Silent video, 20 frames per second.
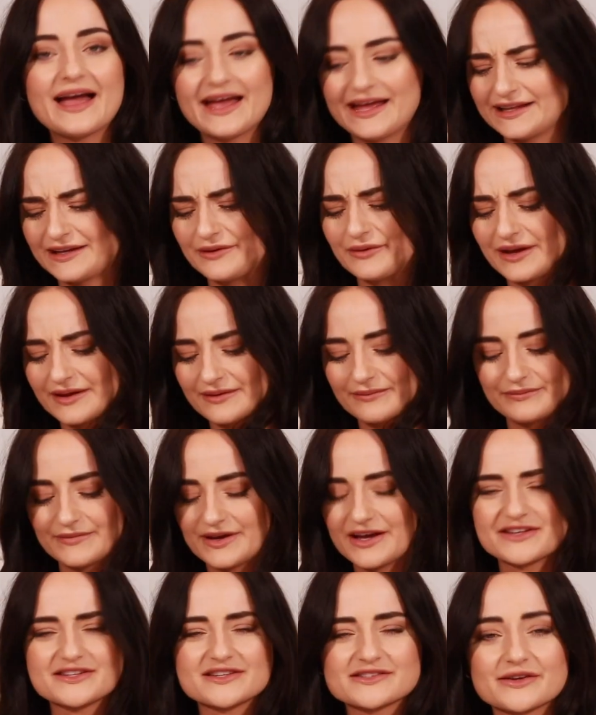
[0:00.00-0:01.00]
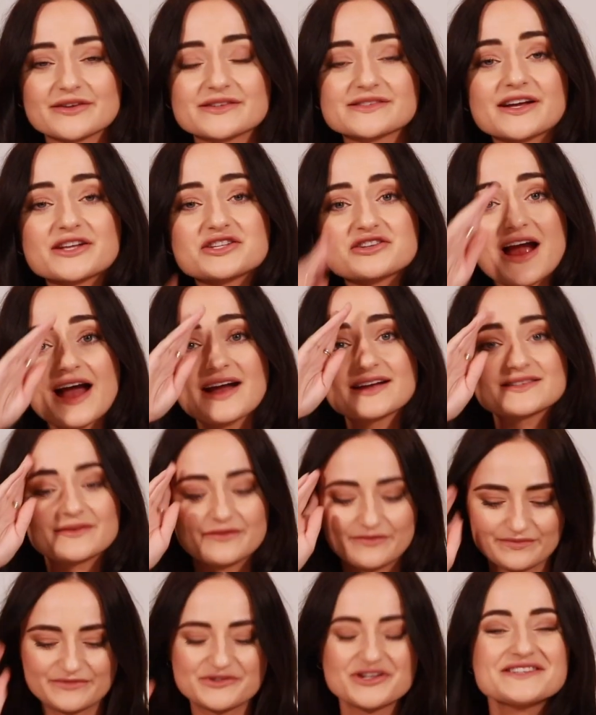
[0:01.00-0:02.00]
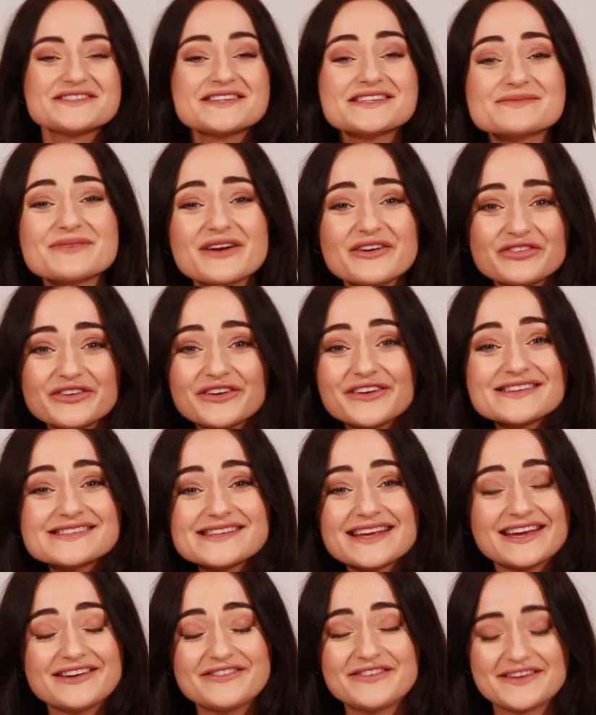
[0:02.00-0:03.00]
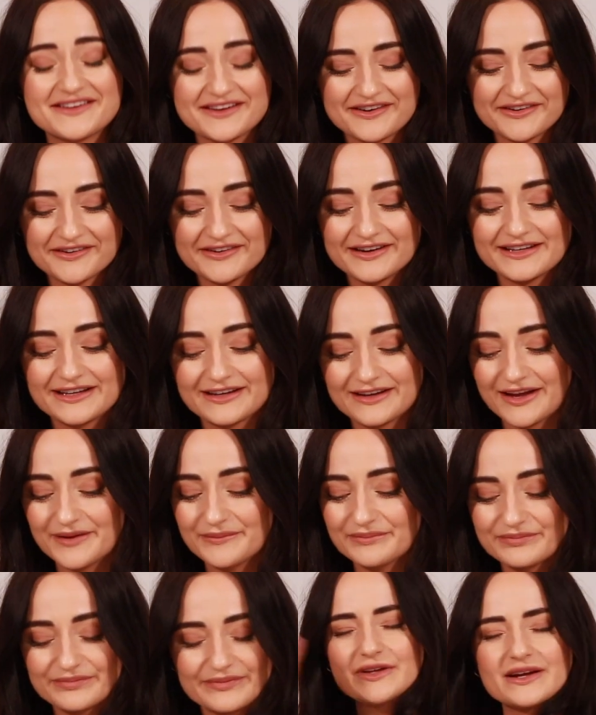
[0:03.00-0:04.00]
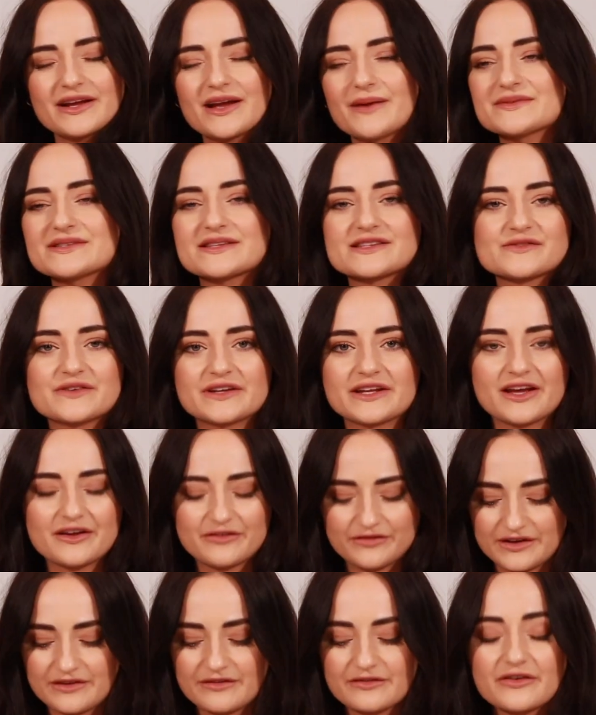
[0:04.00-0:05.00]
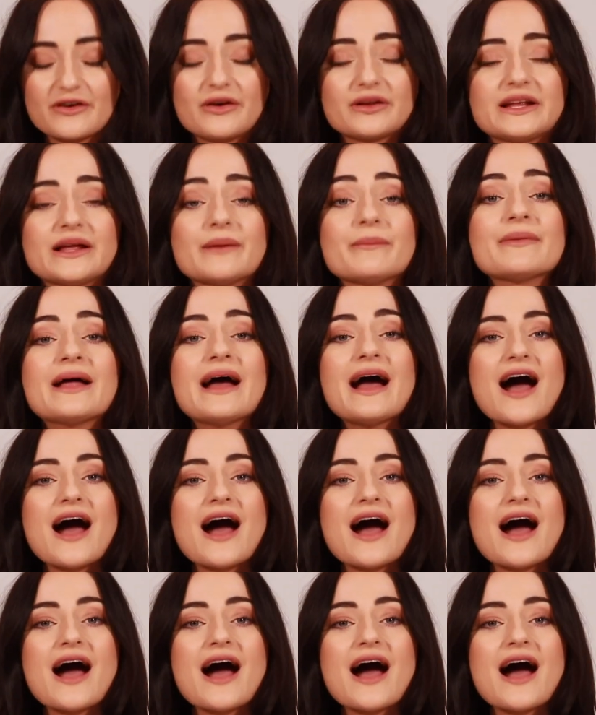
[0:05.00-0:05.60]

Anyway, I just got sidetracked. Tristan's my fiance, if you don't already know. You don't come to this video for info on him.